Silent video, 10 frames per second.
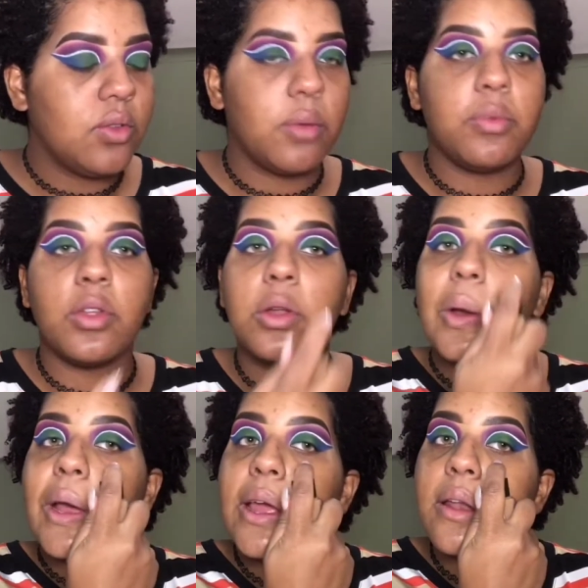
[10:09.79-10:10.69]
I'm just gonna go
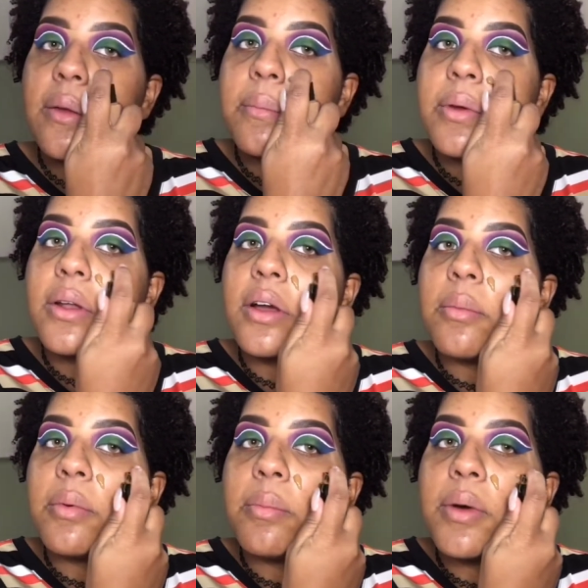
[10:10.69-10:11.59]
ahead and put a
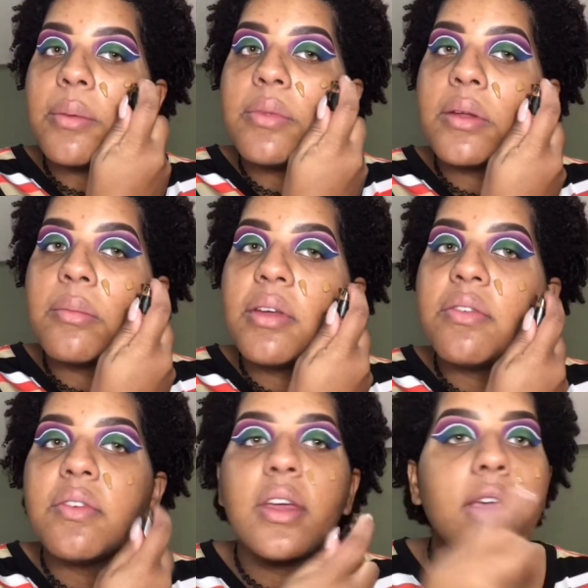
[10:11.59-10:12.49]
couple pumps on my
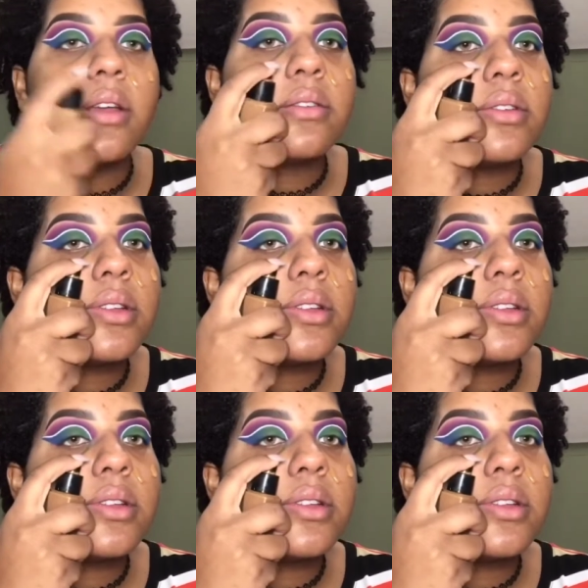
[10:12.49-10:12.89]
face.